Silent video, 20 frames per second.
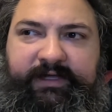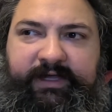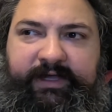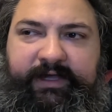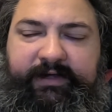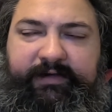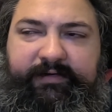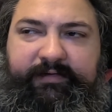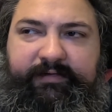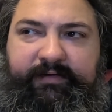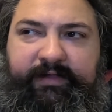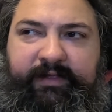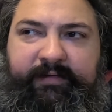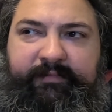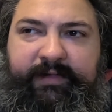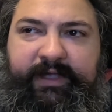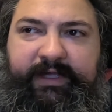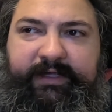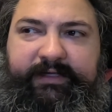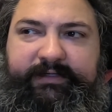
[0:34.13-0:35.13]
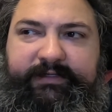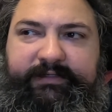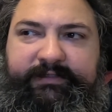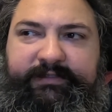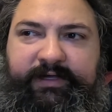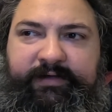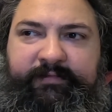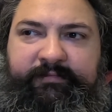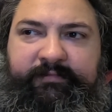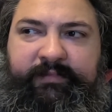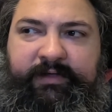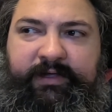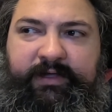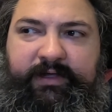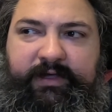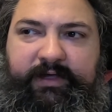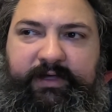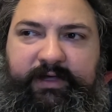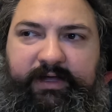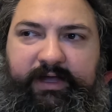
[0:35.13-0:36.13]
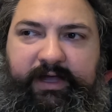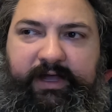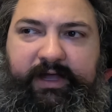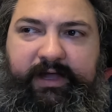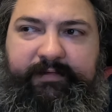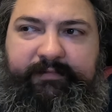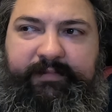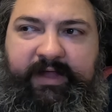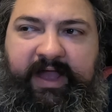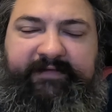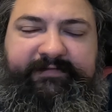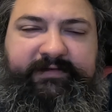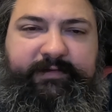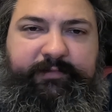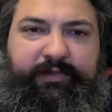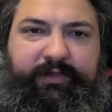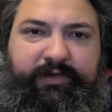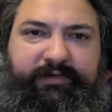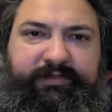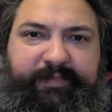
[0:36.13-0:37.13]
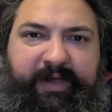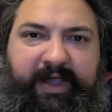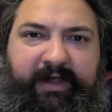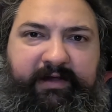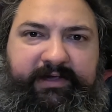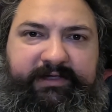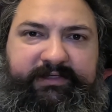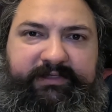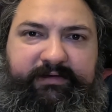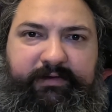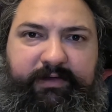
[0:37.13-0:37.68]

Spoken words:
And I'll make some, have some of those berries that